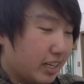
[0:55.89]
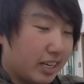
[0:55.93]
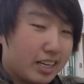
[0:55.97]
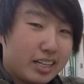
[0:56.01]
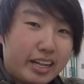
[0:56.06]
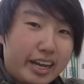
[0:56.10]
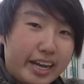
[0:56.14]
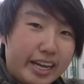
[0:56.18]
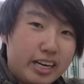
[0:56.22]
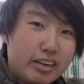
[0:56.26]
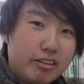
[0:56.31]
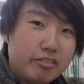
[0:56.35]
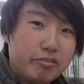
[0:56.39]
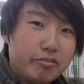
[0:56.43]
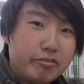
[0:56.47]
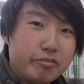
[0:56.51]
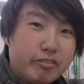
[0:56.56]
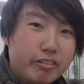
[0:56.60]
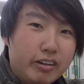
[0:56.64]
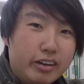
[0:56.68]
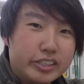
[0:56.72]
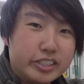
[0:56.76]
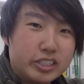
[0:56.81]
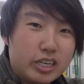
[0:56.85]
decline of
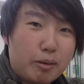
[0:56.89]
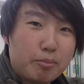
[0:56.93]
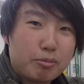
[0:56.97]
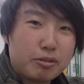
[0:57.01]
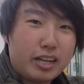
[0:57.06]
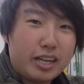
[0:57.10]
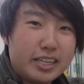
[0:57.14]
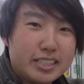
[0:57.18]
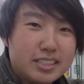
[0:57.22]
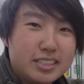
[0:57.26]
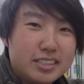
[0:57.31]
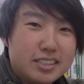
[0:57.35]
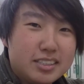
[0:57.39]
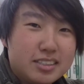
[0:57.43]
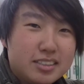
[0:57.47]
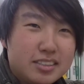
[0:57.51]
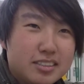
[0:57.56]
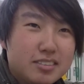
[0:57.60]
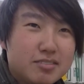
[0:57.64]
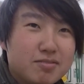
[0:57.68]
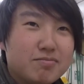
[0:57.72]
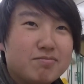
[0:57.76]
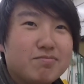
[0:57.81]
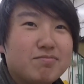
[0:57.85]
shop
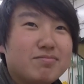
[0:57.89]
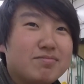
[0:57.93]
classes.